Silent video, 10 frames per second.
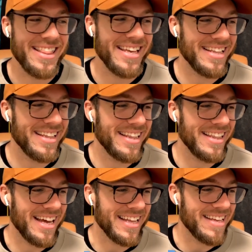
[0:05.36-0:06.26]
I think
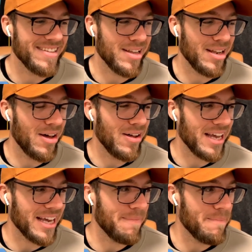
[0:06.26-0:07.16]
like there's a lot
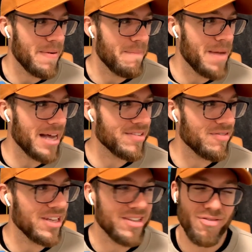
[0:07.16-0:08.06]
like a, a
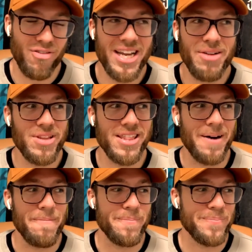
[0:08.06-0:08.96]
massive. It's funny with
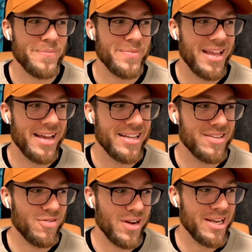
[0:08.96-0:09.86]
um,
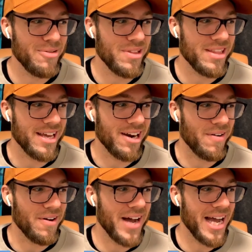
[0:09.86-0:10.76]
it's funny with the
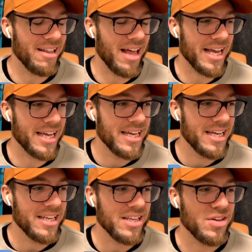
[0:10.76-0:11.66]
NRL. Hey, like
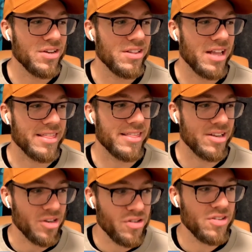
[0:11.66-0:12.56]
you like
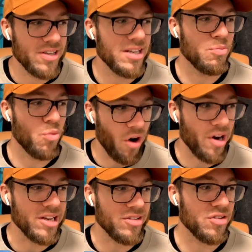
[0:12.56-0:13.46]
the New Zealand
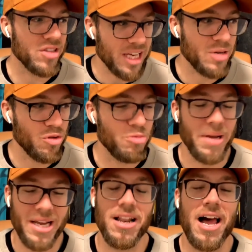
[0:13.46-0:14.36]
Warriors. You think would
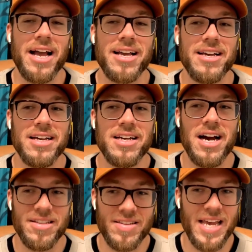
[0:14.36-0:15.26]
be like
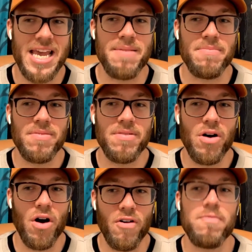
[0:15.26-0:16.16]
a team
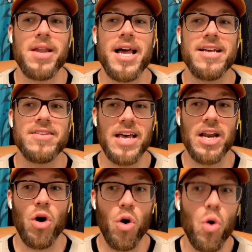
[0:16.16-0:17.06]
of players
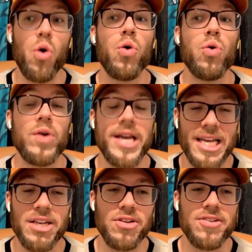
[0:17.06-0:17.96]
that are all
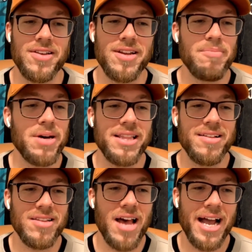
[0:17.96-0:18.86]
in New Zealand, but
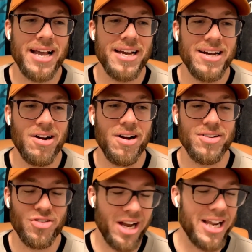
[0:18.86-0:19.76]
there's like
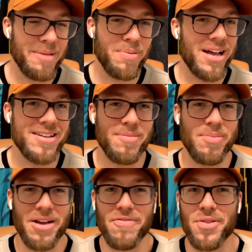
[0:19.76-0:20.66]
Australian players that
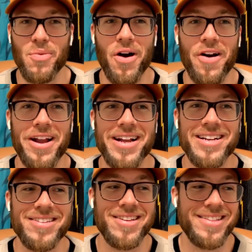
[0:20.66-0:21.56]
play for the
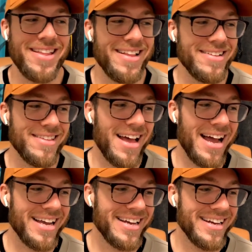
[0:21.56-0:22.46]
Warriors, and then there's
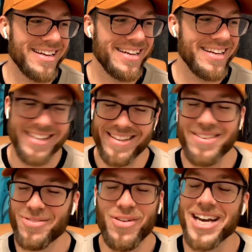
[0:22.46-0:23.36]
like it's
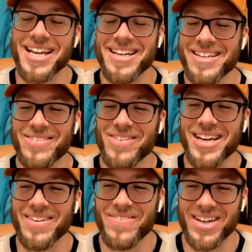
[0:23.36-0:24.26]
it's funny, it's
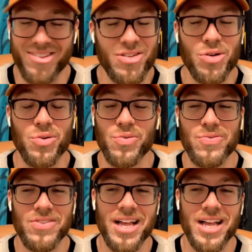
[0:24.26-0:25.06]
funny, but it's cool.